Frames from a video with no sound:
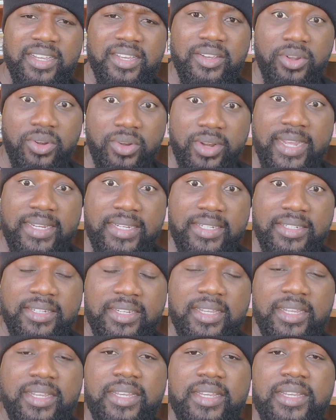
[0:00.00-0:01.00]
All right?
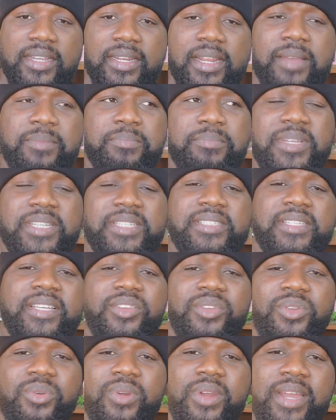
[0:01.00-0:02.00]
That person
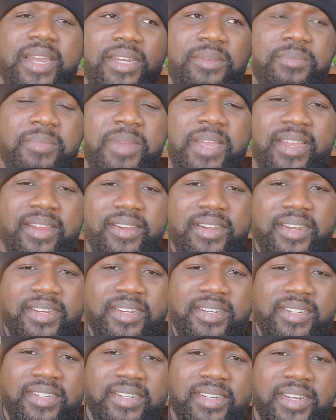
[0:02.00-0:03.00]
you are admiring,
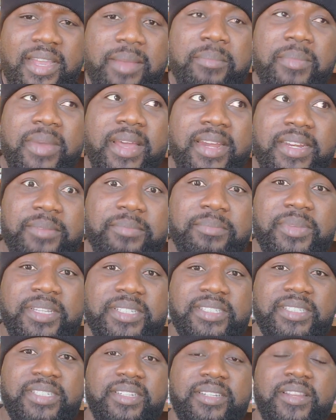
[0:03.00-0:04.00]
that married
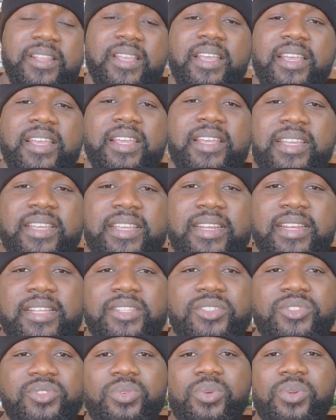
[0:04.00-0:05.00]
person
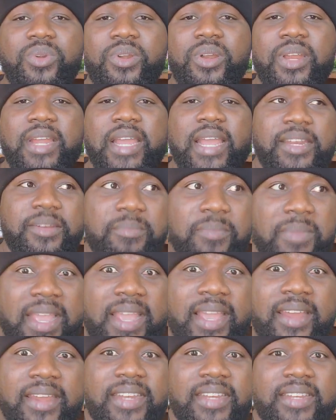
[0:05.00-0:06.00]
that you are
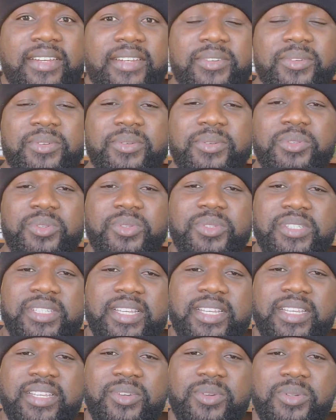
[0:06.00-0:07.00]
admiring, or you
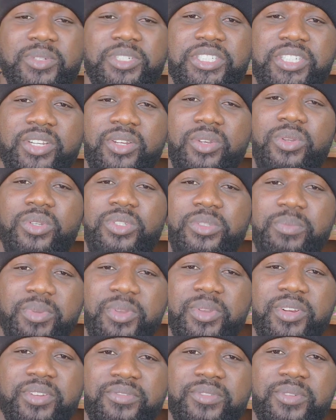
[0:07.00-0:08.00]
say, oh, she looks
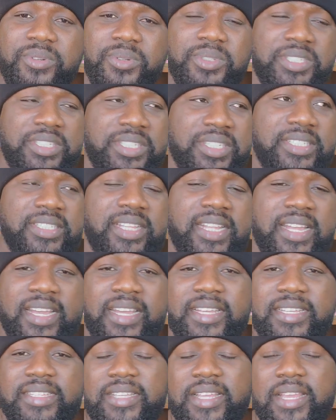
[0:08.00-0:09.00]
beautiful, she's
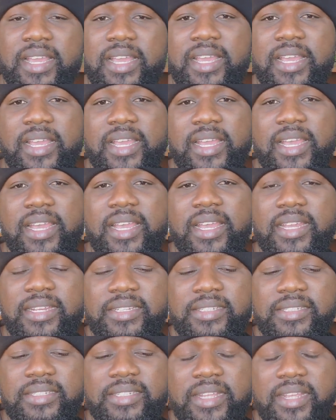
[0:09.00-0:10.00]
nice,
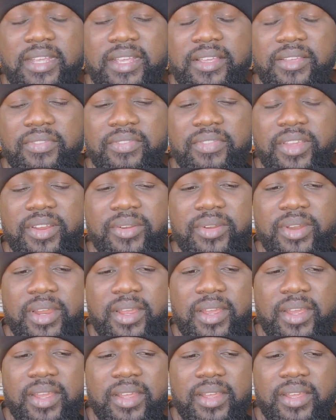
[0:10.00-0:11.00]
and there
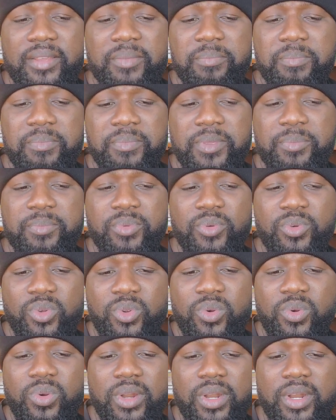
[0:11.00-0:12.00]
are people
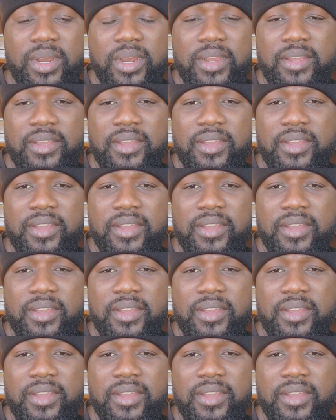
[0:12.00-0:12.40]
who are